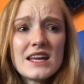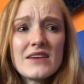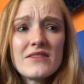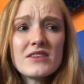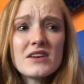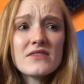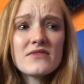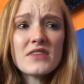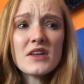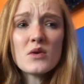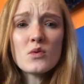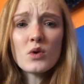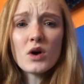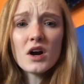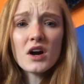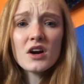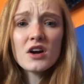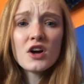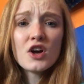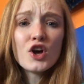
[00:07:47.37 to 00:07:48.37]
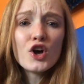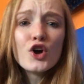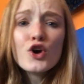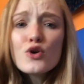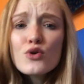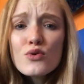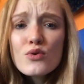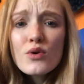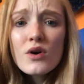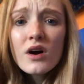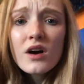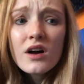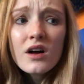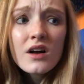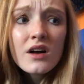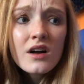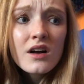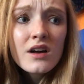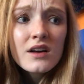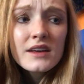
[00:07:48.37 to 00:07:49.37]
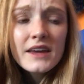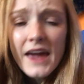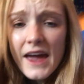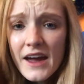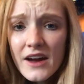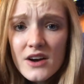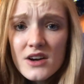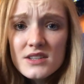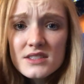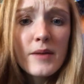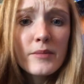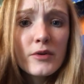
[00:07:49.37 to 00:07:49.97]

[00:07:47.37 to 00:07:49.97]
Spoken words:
even if they were, who cares?